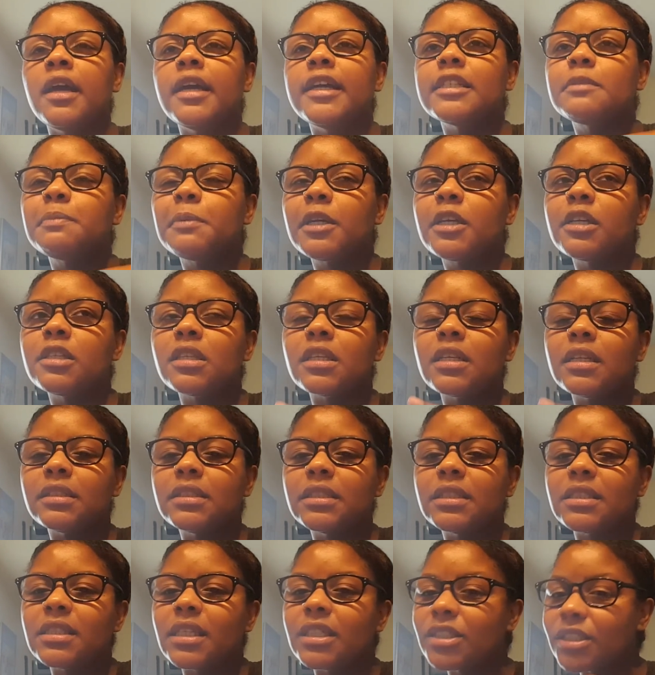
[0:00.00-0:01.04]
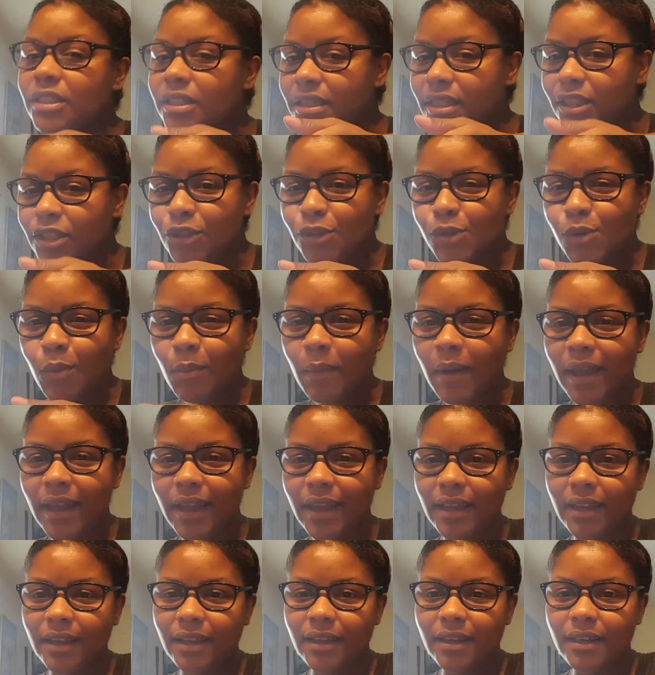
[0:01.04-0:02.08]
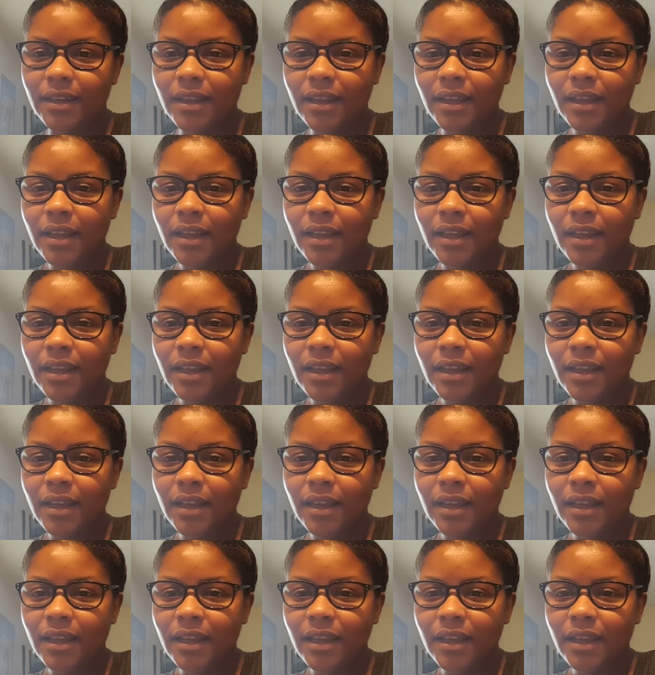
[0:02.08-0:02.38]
is because of the decisions that you made.